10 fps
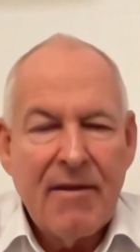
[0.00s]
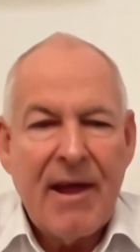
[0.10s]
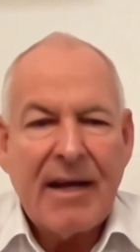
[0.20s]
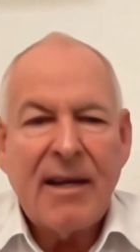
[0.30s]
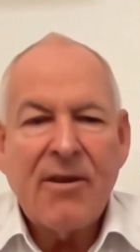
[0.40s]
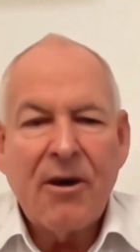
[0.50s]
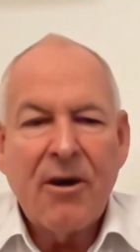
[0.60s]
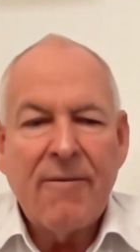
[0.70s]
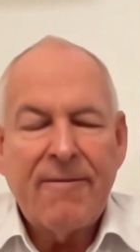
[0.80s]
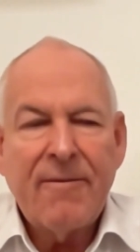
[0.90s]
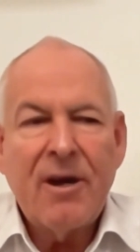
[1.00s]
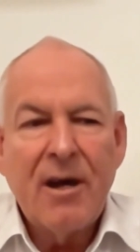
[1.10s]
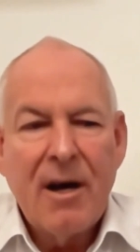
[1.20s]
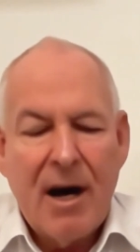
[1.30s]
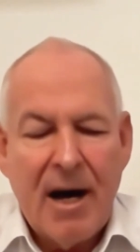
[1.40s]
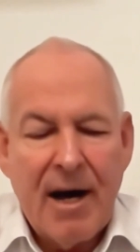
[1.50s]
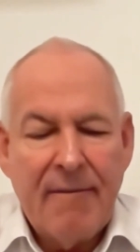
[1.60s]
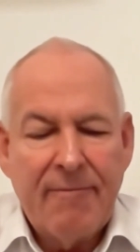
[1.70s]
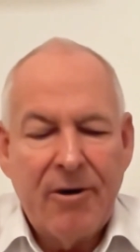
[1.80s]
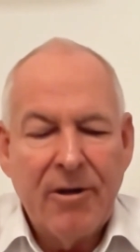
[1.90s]
that deserved uh,
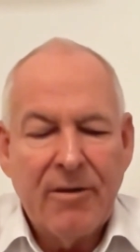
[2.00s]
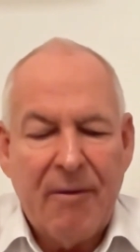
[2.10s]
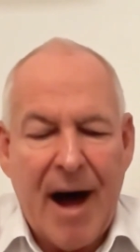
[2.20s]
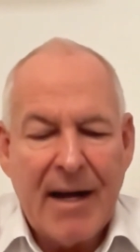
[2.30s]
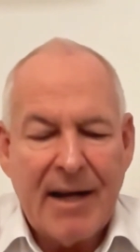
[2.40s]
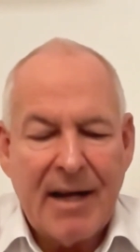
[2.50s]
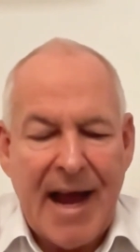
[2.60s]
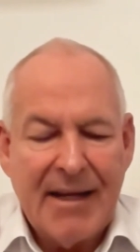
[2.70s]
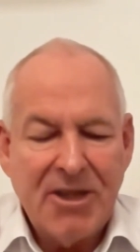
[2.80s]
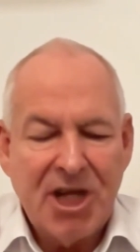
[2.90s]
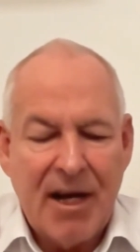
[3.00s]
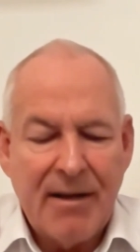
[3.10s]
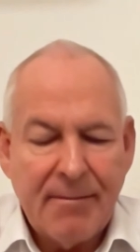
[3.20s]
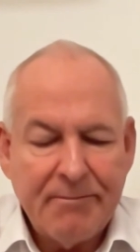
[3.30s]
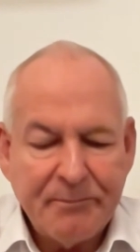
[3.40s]
worldwide attention.